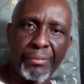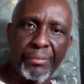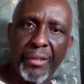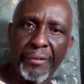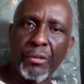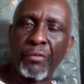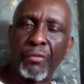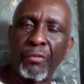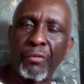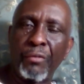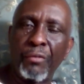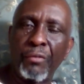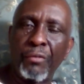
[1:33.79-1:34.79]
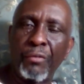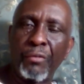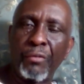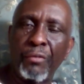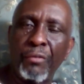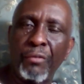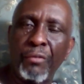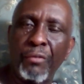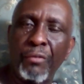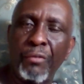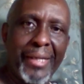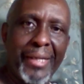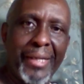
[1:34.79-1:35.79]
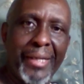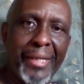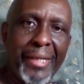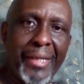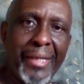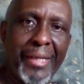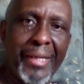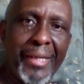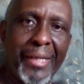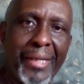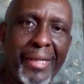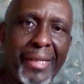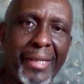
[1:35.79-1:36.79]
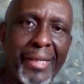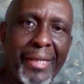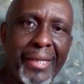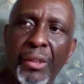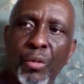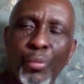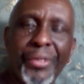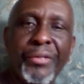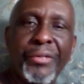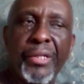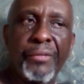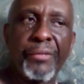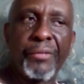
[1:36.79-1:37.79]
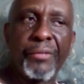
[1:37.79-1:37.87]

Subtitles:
We're in week 3 now. Week 3 for you technically ends today.